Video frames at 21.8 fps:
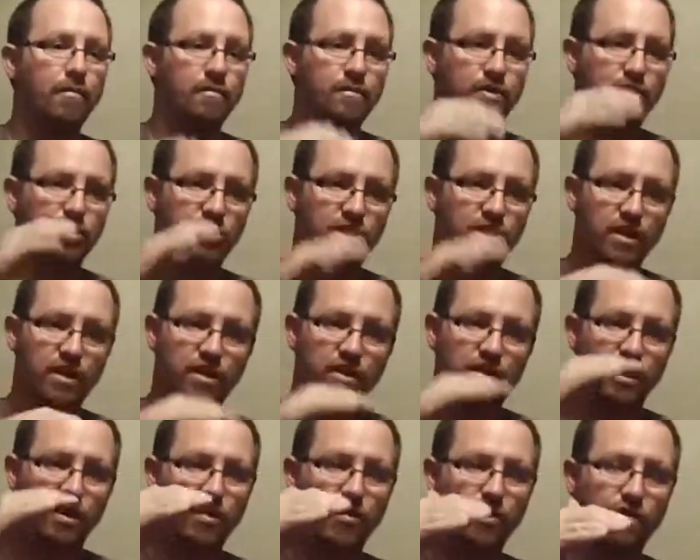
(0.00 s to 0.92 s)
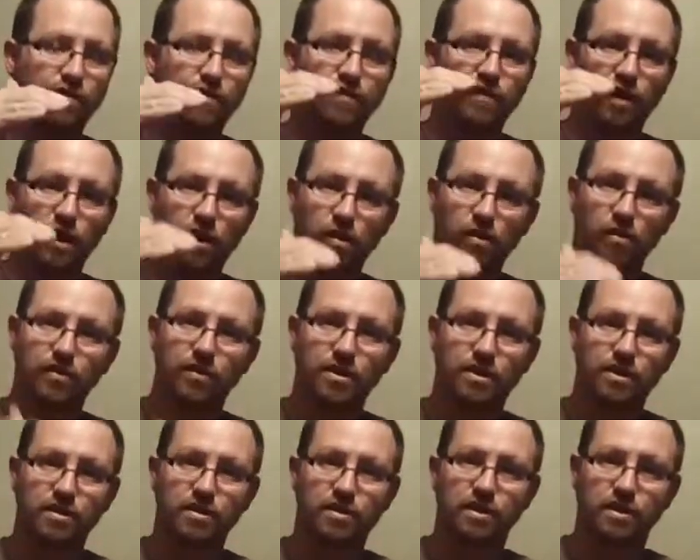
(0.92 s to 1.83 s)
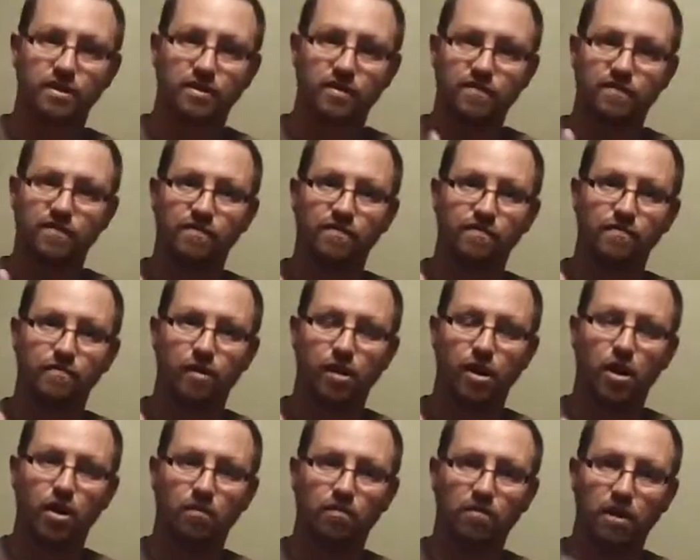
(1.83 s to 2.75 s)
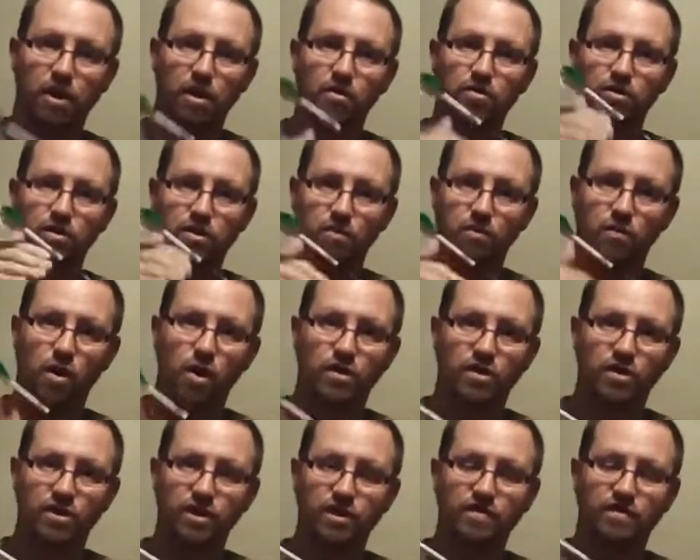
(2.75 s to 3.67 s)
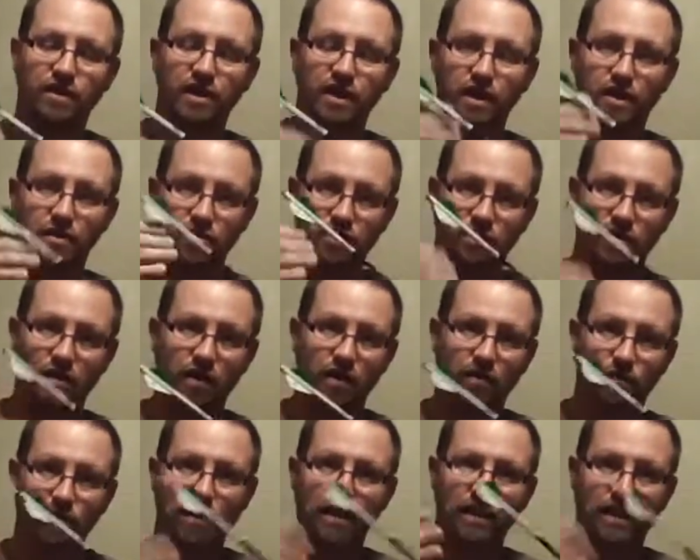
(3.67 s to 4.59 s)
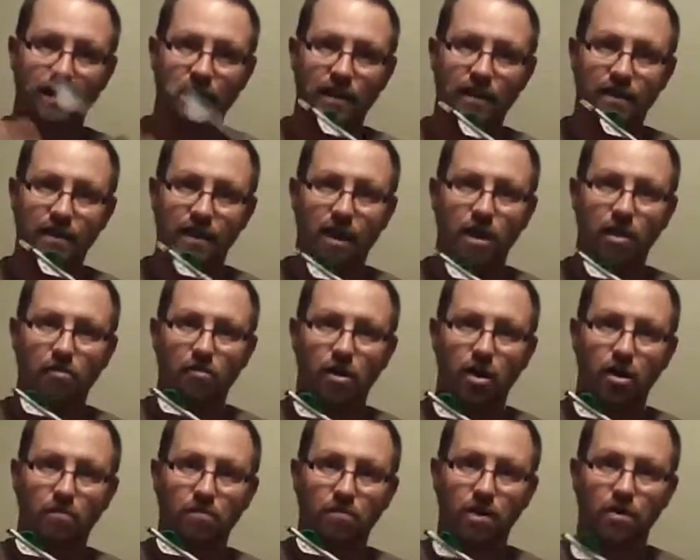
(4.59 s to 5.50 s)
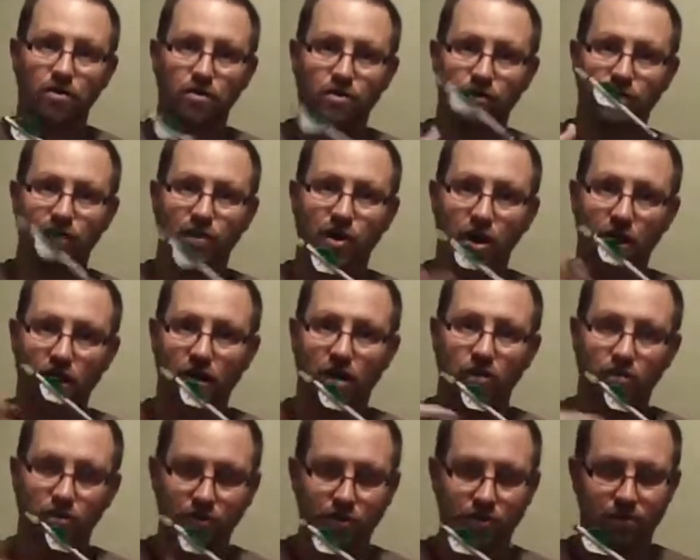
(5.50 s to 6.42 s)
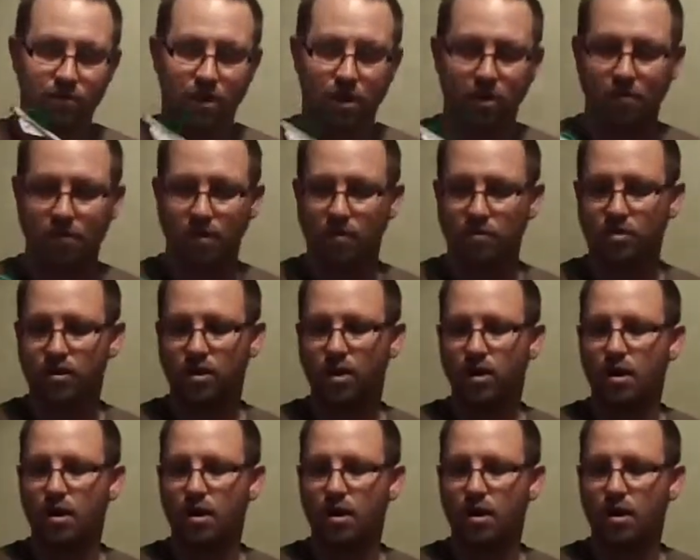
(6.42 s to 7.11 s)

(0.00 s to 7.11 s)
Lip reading: Just continue to follow this blog post and watch these videos and read the entire blog post, or if not, go to the blog post.